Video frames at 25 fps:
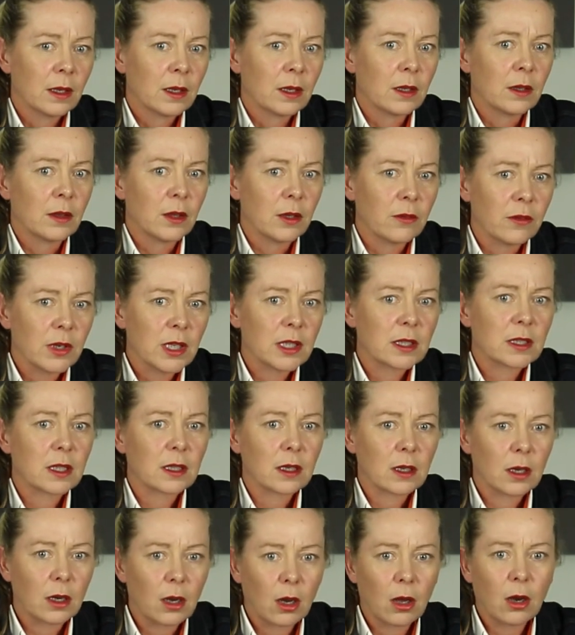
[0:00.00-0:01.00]
There is a
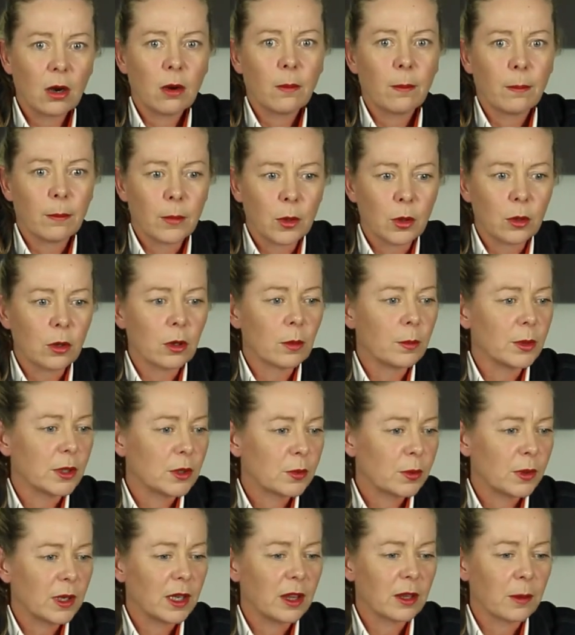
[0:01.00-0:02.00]
lot more
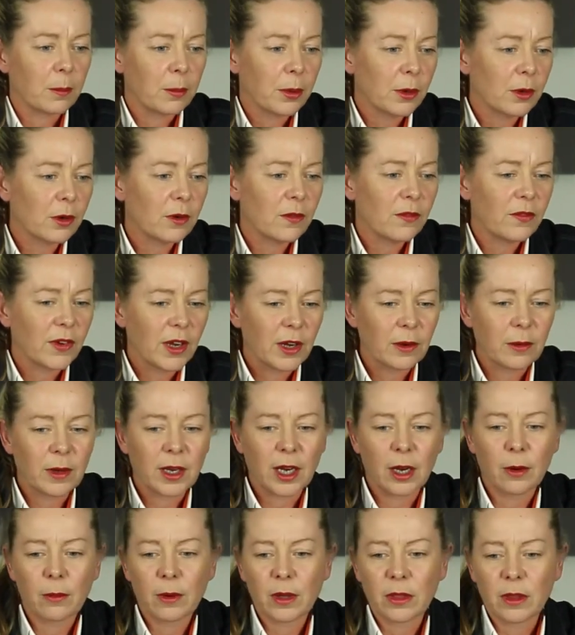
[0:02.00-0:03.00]
between the
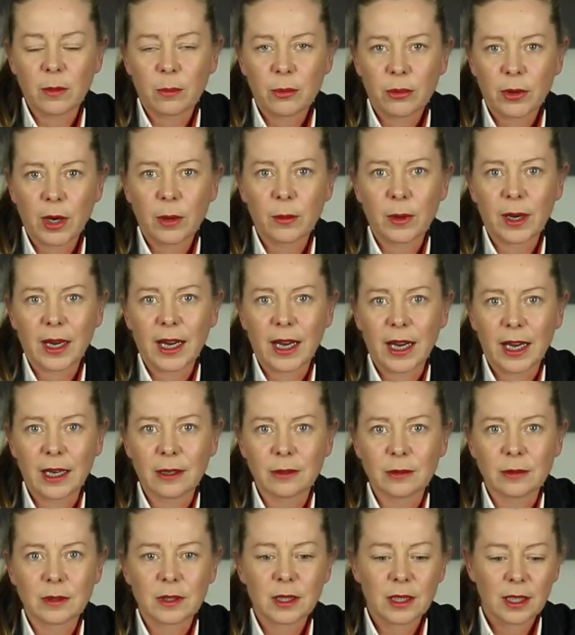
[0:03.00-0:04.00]
portfolio and the Pro
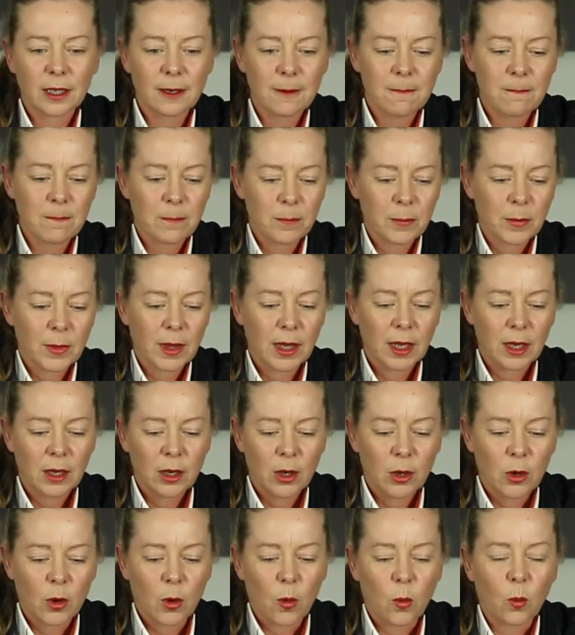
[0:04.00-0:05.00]
account,
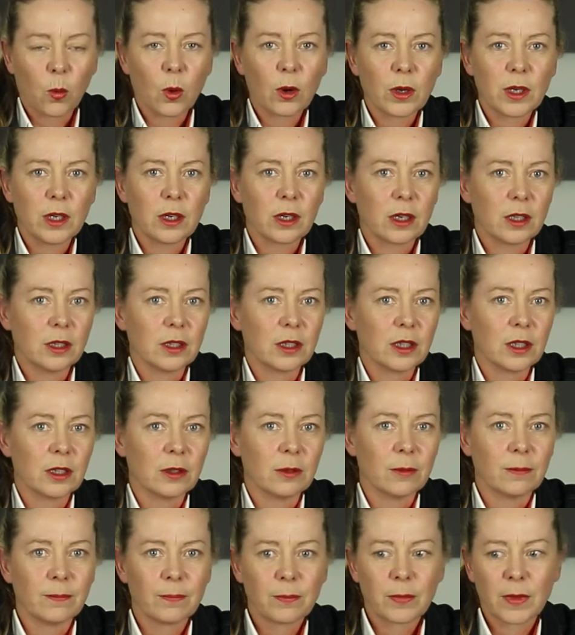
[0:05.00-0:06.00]
what you can
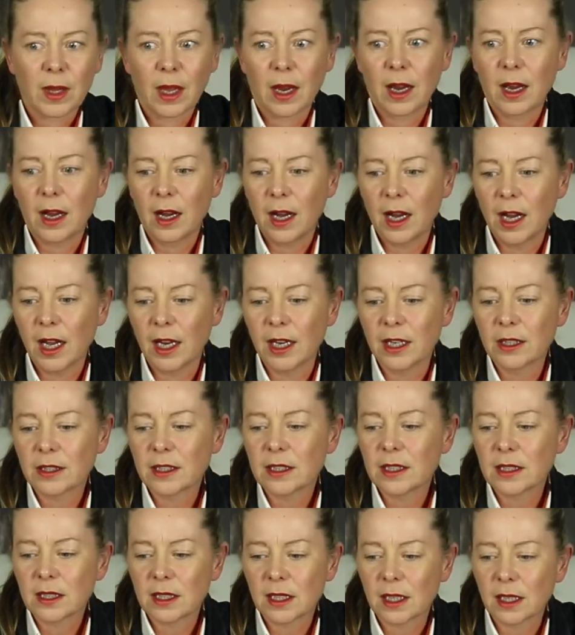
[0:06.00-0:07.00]
do. And as
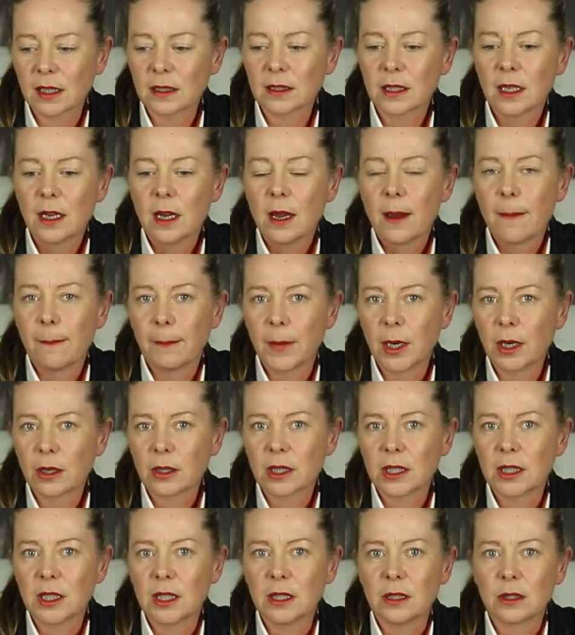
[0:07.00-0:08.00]
it says,
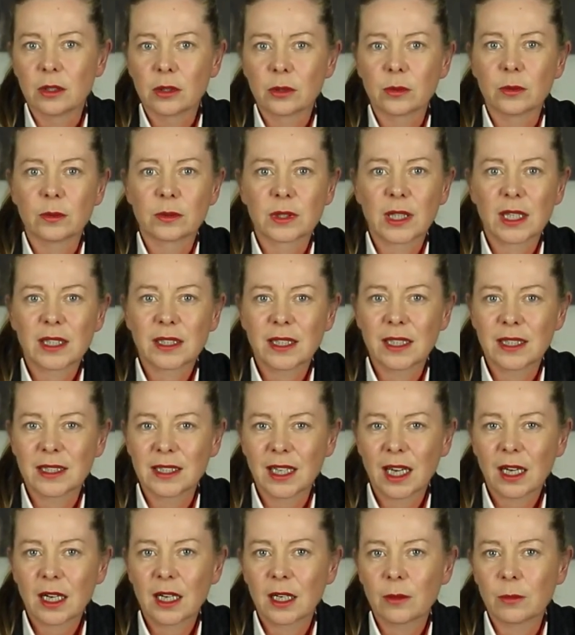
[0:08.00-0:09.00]
marketing tools, that's
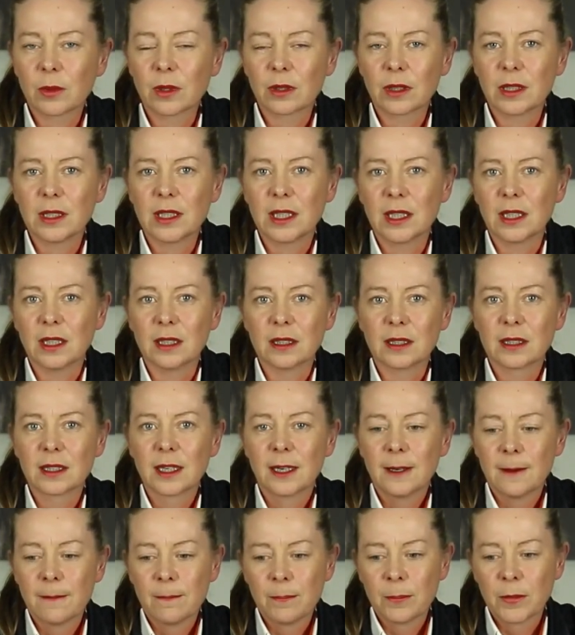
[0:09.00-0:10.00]
exactly what it is.
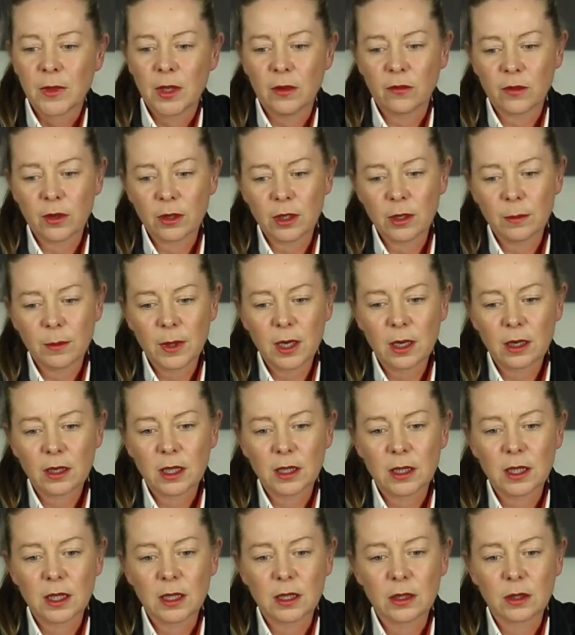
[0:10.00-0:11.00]
You've got your
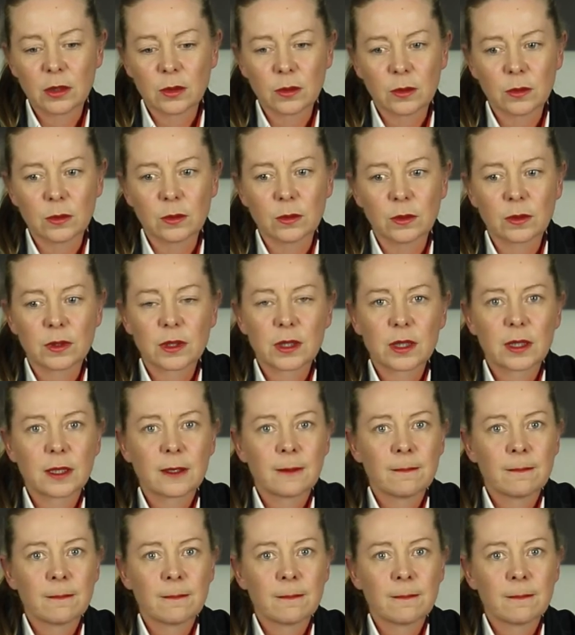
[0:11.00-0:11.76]
marketing tools